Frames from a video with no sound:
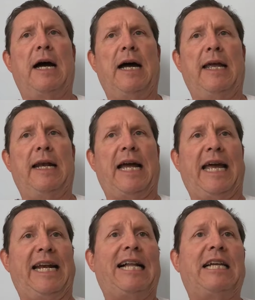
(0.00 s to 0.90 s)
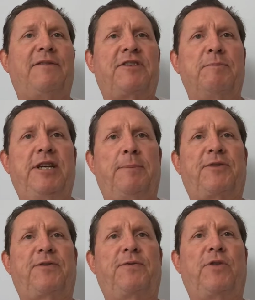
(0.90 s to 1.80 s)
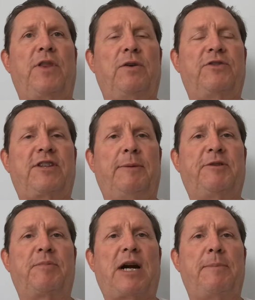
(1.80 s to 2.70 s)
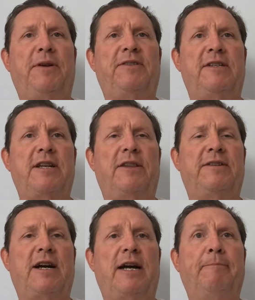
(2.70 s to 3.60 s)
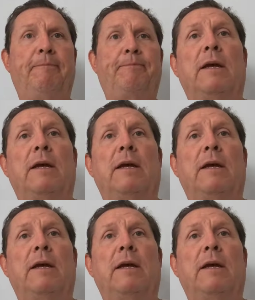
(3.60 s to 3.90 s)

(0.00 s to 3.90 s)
and I'll have some tips for those types of properties at another time.